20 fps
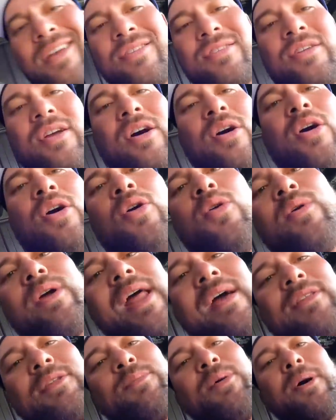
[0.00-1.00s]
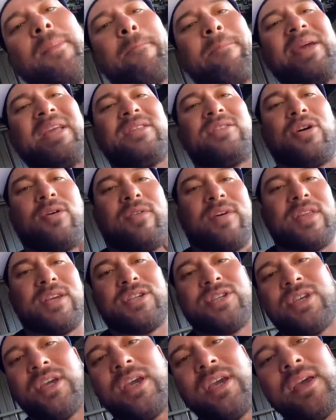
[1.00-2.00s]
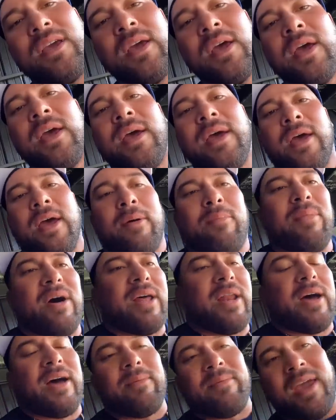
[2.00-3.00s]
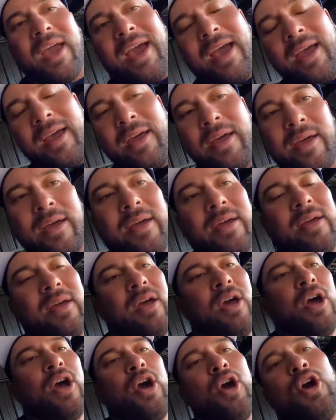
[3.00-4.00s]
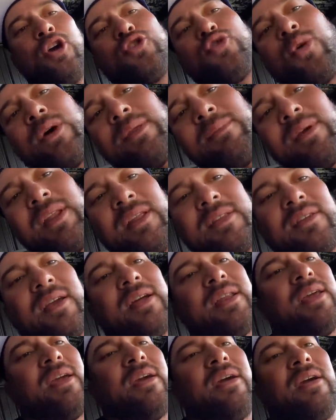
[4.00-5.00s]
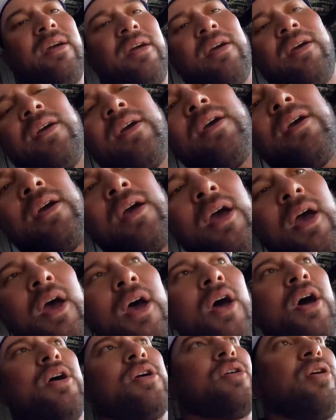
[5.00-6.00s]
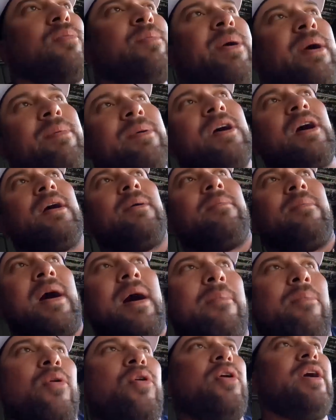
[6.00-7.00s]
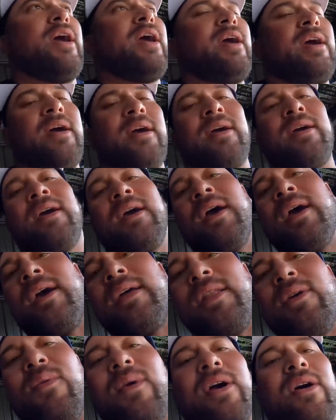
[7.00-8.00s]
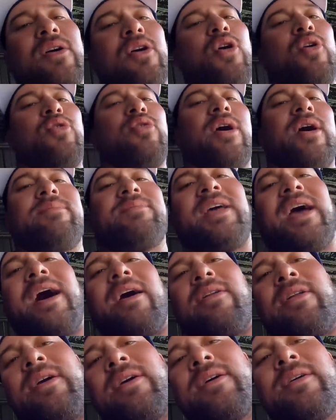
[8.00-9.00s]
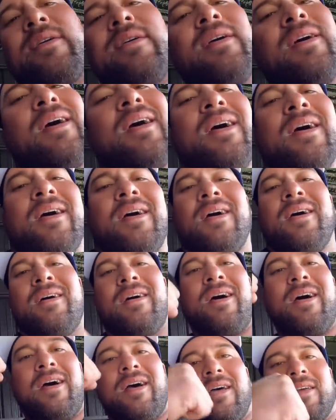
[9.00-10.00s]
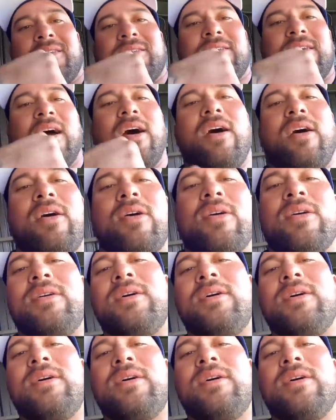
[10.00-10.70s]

so we're gonna have to put beats over this shit. But um, yeah, 20 minutes on here. Go pick up my boy, and then we're gonna go grub down. Let's go.